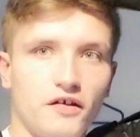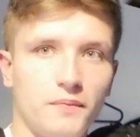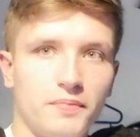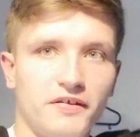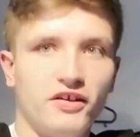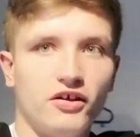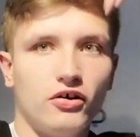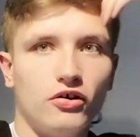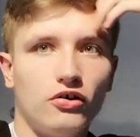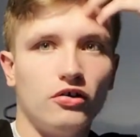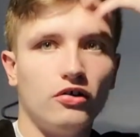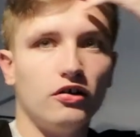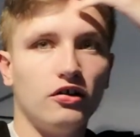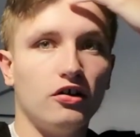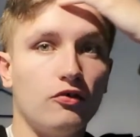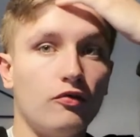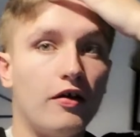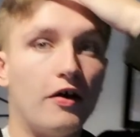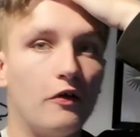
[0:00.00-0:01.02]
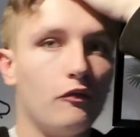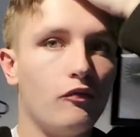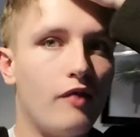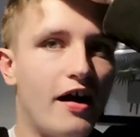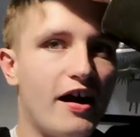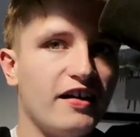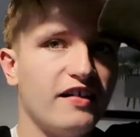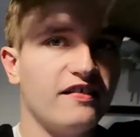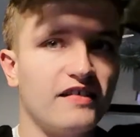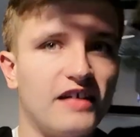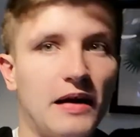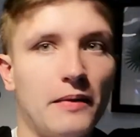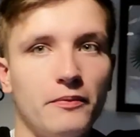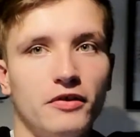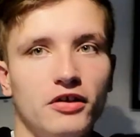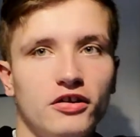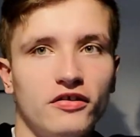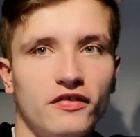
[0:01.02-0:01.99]
up y'all? Wow, why does
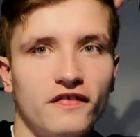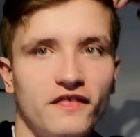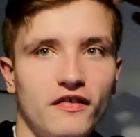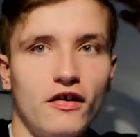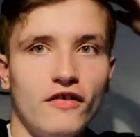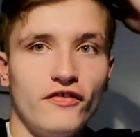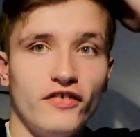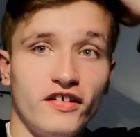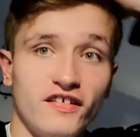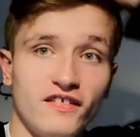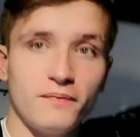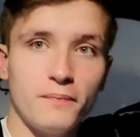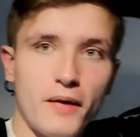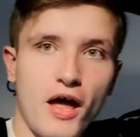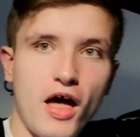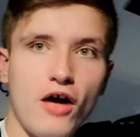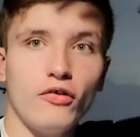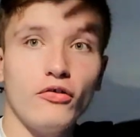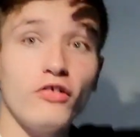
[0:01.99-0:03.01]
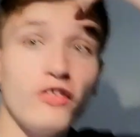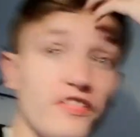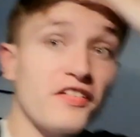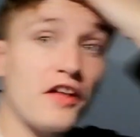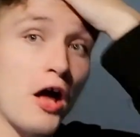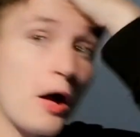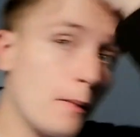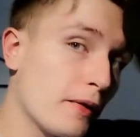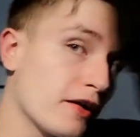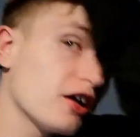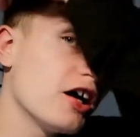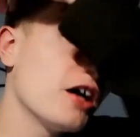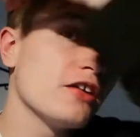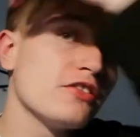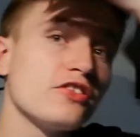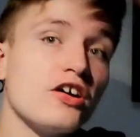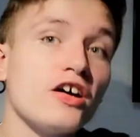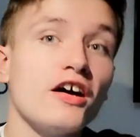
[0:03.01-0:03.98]
camera look so exposed? Oh my
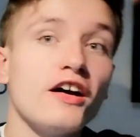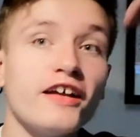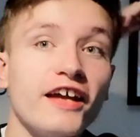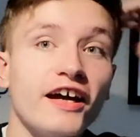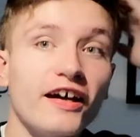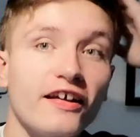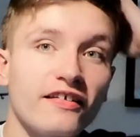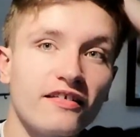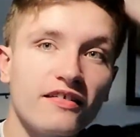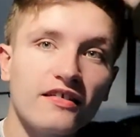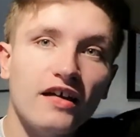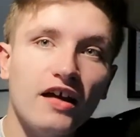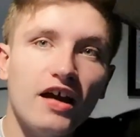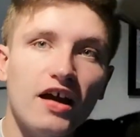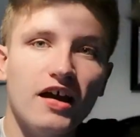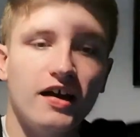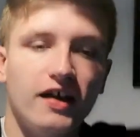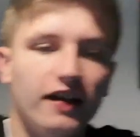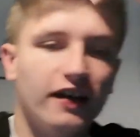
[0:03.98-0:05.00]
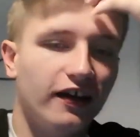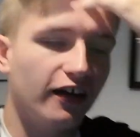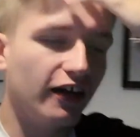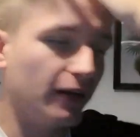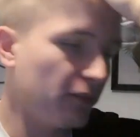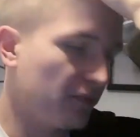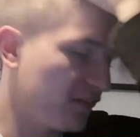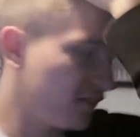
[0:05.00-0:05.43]
god, yes. Um,